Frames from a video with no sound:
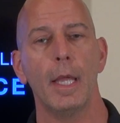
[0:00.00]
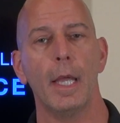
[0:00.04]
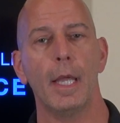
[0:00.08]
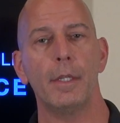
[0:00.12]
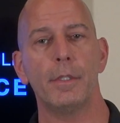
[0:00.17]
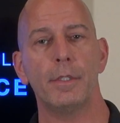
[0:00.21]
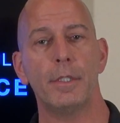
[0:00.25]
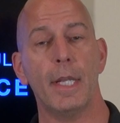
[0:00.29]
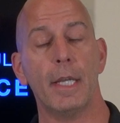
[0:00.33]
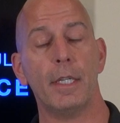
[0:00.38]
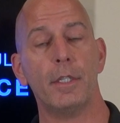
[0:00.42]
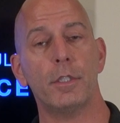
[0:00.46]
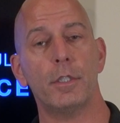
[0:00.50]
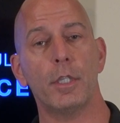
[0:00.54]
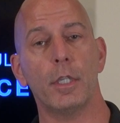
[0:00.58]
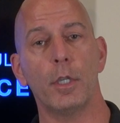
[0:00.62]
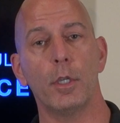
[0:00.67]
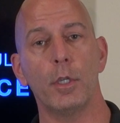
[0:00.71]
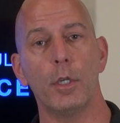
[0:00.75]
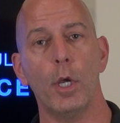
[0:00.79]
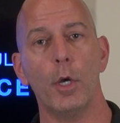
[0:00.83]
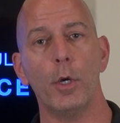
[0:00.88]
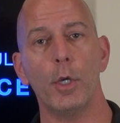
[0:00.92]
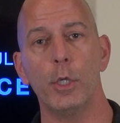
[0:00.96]
And the next thing
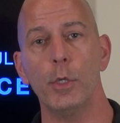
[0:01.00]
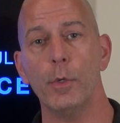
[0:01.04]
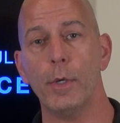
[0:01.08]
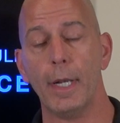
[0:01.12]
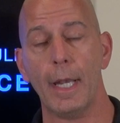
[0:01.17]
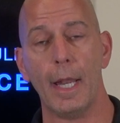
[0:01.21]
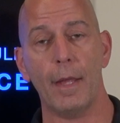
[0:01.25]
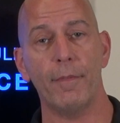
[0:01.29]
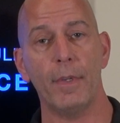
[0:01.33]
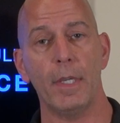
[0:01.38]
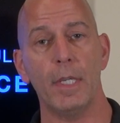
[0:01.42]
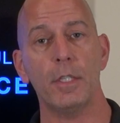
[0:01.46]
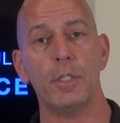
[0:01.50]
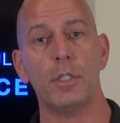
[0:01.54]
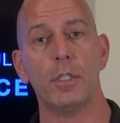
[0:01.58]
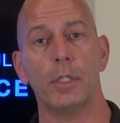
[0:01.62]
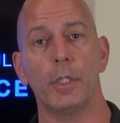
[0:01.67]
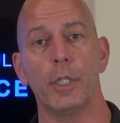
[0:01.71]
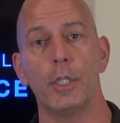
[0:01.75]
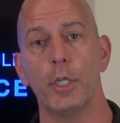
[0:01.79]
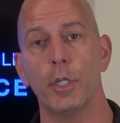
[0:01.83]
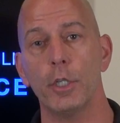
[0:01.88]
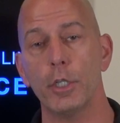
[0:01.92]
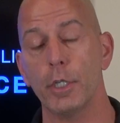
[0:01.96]
you know, you could have
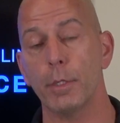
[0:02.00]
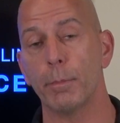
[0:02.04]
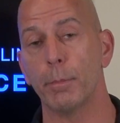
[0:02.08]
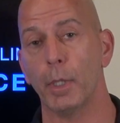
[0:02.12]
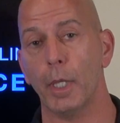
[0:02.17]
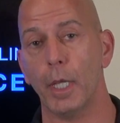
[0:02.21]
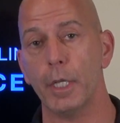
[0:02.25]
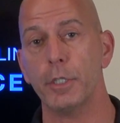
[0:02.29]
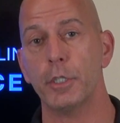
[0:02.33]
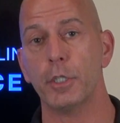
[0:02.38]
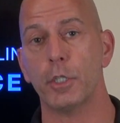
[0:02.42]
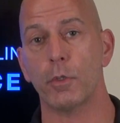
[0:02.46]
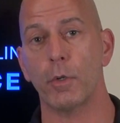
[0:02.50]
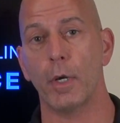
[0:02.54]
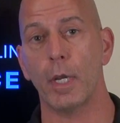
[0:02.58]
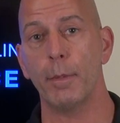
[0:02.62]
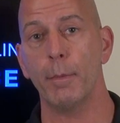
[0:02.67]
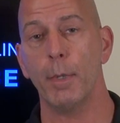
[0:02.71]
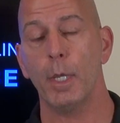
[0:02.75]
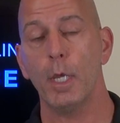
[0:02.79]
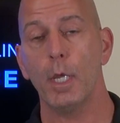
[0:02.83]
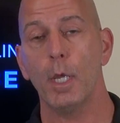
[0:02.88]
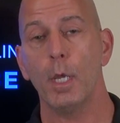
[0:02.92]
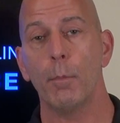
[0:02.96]
insulin in your
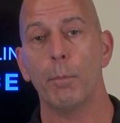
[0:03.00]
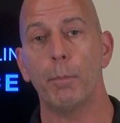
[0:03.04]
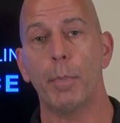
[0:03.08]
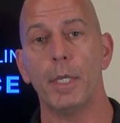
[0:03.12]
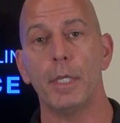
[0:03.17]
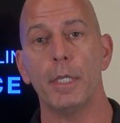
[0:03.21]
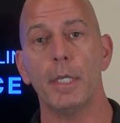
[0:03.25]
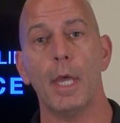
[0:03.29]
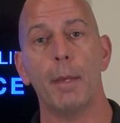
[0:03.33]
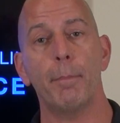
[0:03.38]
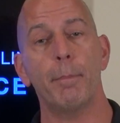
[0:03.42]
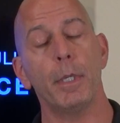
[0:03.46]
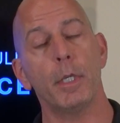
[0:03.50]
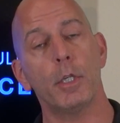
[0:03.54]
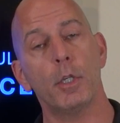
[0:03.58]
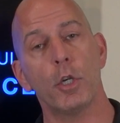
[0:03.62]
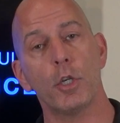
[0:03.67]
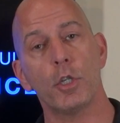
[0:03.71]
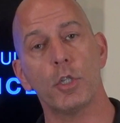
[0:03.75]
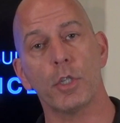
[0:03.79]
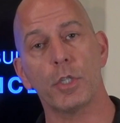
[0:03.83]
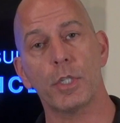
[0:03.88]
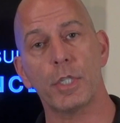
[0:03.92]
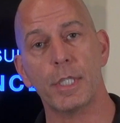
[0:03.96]
bloodstream, but yet
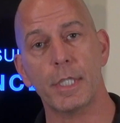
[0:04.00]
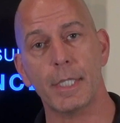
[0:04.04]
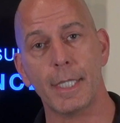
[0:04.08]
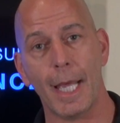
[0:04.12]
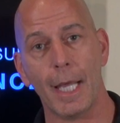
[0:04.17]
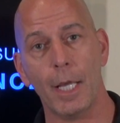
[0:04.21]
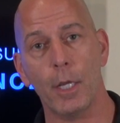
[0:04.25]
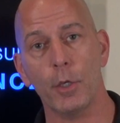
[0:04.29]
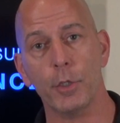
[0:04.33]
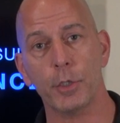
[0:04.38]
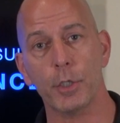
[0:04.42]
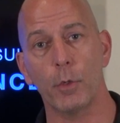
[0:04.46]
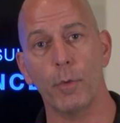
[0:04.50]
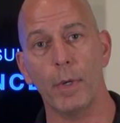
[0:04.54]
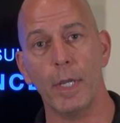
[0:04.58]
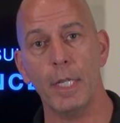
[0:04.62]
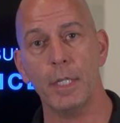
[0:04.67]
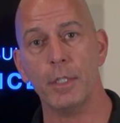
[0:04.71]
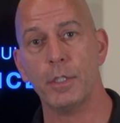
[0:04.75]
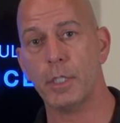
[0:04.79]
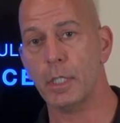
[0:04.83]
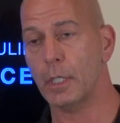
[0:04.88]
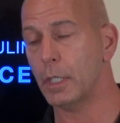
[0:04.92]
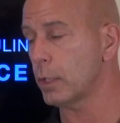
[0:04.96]
because your cells are
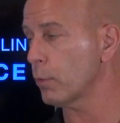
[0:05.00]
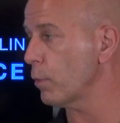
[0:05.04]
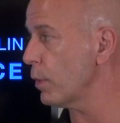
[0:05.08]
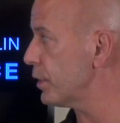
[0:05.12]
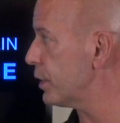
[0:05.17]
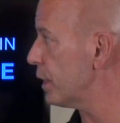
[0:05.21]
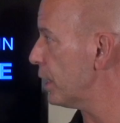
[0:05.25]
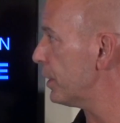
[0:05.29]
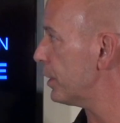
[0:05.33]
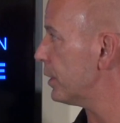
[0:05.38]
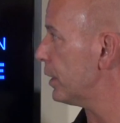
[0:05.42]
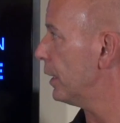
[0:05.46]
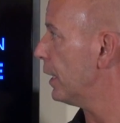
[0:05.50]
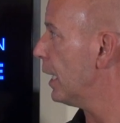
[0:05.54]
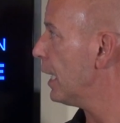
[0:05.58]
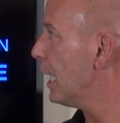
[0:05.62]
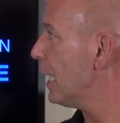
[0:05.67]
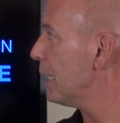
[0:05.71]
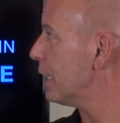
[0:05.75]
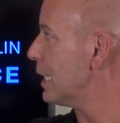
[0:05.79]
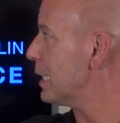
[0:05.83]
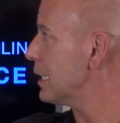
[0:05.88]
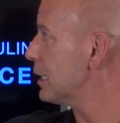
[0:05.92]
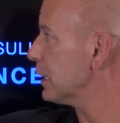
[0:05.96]
insulin resistant,
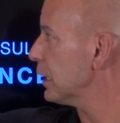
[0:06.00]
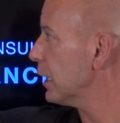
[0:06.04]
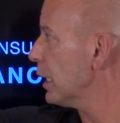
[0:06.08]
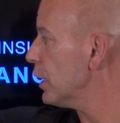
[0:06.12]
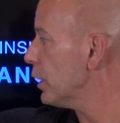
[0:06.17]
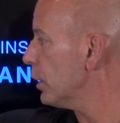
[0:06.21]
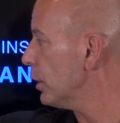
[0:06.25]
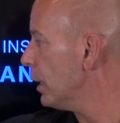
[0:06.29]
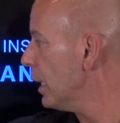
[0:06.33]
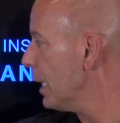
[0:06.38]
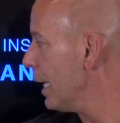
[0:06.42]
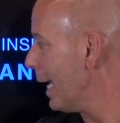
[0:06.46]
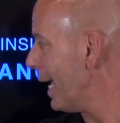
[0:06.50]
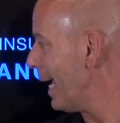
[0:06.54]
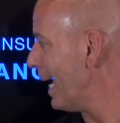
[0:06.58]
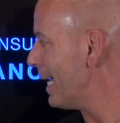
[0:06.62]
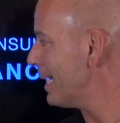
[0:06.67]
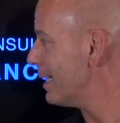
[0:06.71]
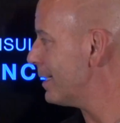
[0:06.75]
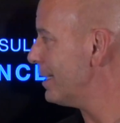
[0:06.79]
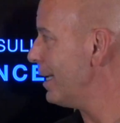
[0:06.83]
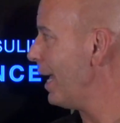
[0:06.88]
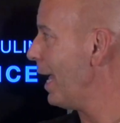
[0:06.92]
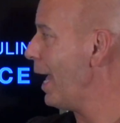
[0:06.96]
these little
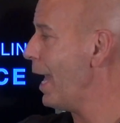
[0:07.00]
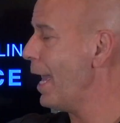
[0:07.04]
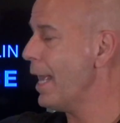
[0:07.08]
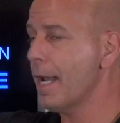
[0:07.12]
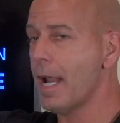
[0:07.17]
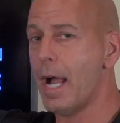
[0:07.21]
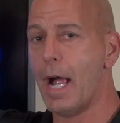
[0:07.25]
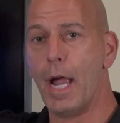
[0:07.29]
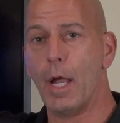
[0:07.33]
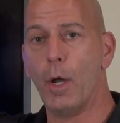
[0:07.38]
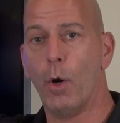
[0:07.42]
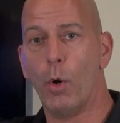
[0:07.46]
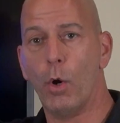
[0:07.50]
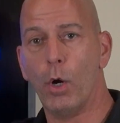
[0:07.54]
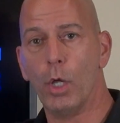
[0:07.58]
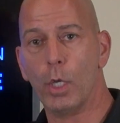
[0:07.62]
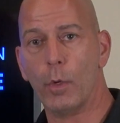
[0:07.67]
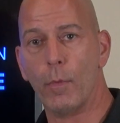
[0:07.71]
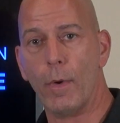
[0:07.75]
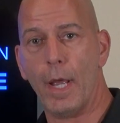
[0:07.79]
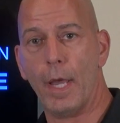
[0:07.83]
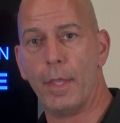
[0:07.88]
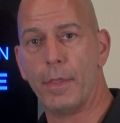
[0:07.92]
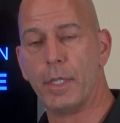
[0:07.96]
antennae all
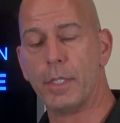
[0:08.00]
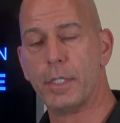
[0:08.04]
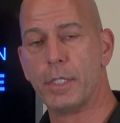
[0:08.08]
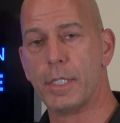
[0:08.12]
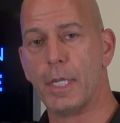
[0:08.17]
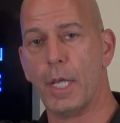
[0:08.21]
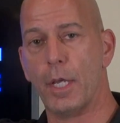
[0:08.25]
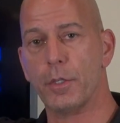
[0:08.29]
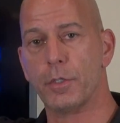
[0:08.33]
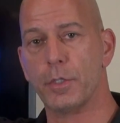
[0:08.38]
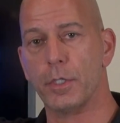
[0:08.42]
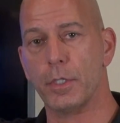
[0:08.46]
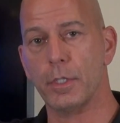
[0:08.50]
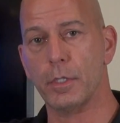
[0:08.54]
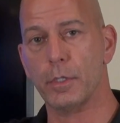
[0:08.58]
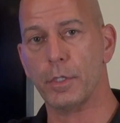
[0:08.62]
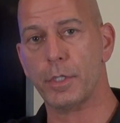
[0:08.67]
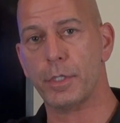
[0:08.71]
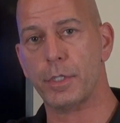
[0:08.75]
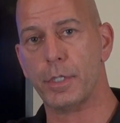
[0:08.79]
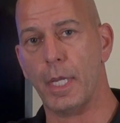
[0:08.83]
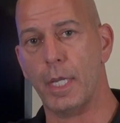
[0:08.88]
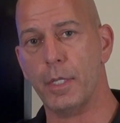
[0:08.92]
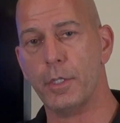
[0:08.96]
around the cells, the little
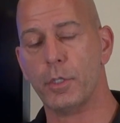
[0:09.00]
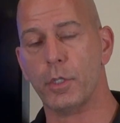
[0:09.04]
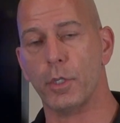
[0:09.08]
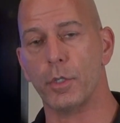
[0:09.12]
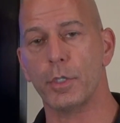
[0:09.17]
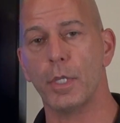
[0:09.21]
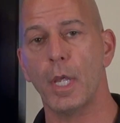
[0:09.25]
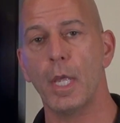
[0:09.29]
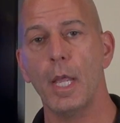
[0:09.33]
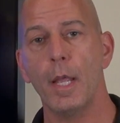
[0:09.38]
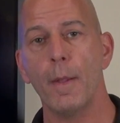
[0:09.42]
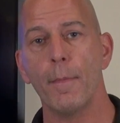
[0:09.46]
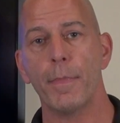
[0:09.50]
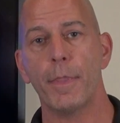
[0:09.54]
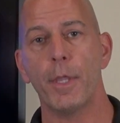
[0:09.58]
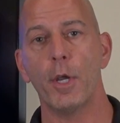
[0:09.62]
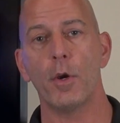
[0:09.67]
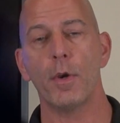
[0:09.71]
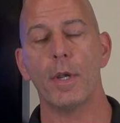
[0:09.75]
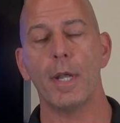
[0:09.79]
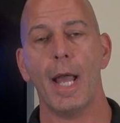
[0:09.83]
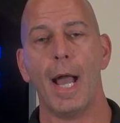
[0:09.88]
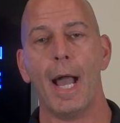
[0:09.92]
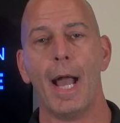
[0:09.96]
sensors,
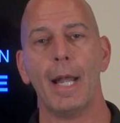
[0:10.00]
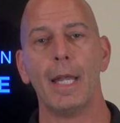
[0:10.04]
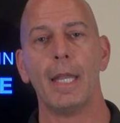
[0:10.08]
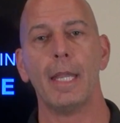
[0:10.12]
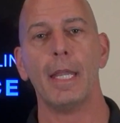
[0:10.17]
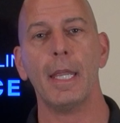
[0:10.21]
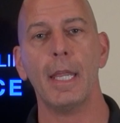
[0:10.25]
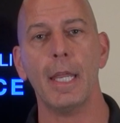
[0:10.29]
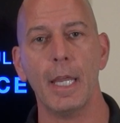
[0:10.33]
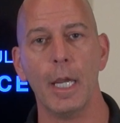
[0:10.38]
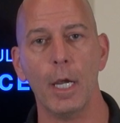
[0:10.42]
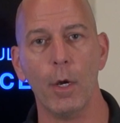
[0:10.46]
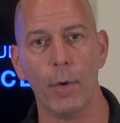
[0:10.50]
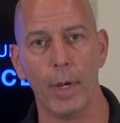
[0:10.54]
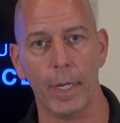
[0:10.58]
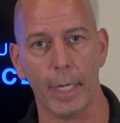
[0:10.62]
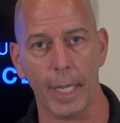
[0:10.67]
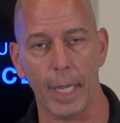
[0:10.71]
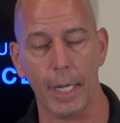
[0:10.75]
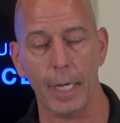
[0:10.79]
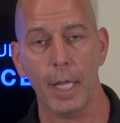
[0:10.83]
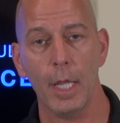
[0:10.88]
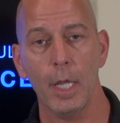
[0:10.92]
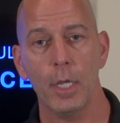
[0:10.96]
they're not
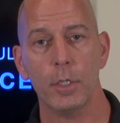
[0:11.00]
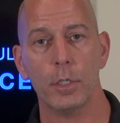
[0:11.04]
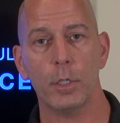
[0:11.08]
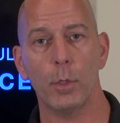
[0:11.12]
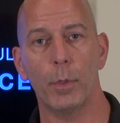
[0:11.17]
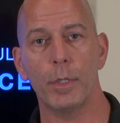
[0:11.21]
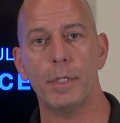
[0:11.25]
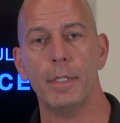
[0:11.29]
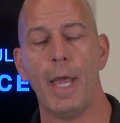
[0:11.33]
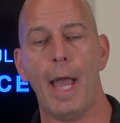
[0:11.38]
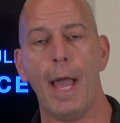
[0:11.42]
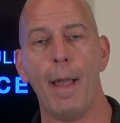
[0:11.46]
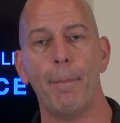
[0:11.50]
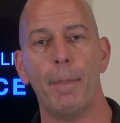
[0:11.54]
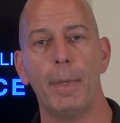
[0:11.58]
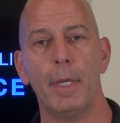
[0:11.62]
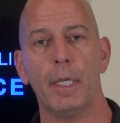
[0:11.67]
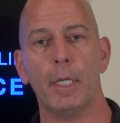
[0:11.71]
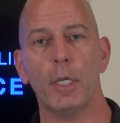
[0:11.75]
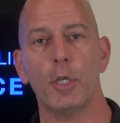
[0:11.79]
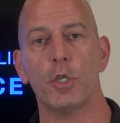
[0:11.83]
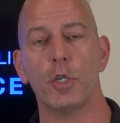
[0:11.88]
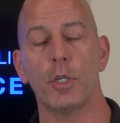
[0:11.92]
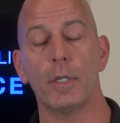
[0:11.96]
hearing it. So what's
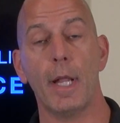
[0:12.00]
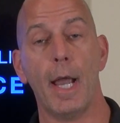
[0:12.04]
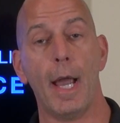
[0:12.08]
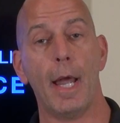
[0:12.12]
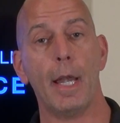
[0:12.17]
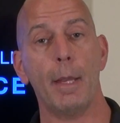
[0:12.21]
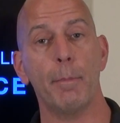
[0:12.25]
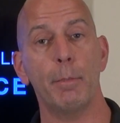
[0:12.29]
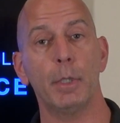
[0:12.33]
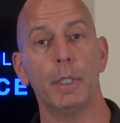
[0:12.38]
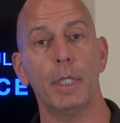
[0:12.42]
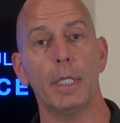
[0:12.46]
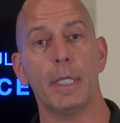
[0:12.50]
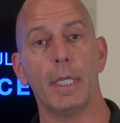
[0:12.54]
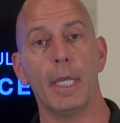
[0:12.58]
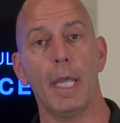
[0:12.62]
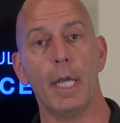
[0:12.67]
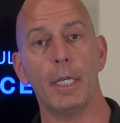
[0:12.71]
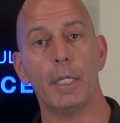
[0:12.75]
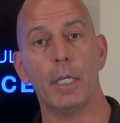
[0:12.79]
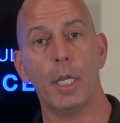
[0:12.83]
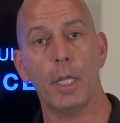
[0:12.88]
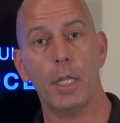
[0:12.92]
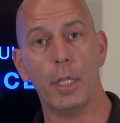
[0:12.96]
happening is you're not able to
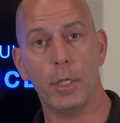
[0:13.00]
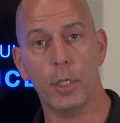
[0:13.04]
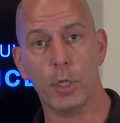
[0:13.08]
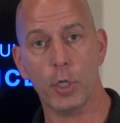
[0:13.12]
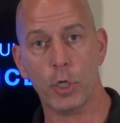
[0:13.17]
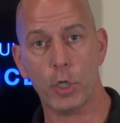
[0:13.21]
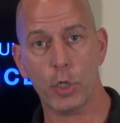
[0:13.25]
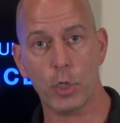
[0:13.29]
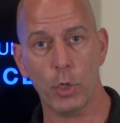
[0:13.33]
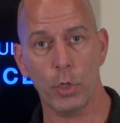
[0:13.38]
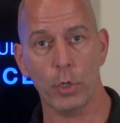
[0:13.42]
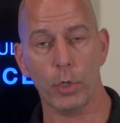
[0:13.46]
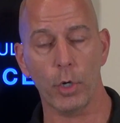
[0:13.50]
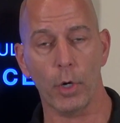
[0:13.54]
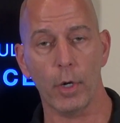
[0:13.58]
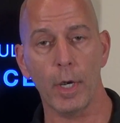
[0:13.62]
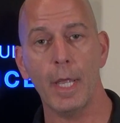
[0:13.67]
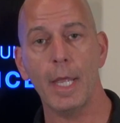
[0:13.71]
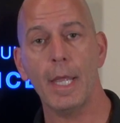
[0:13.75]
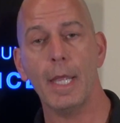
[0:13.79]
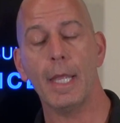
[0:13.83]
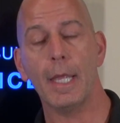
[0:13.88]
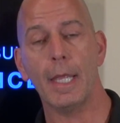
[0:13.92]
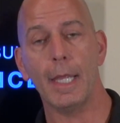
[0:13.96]
get the
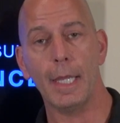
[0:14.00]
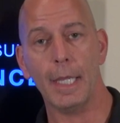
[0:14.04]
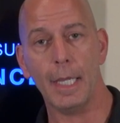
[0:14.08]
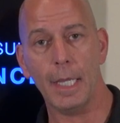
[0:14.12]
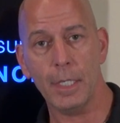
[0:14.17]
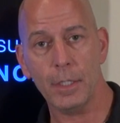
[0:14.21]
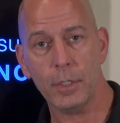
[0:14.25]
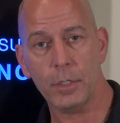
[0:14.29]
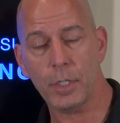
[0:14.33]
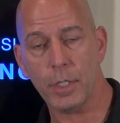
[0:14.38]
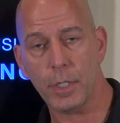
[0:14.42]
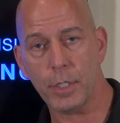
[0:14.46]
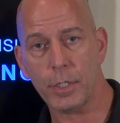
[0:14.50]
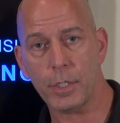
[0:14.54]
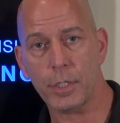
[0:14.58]
sugar into the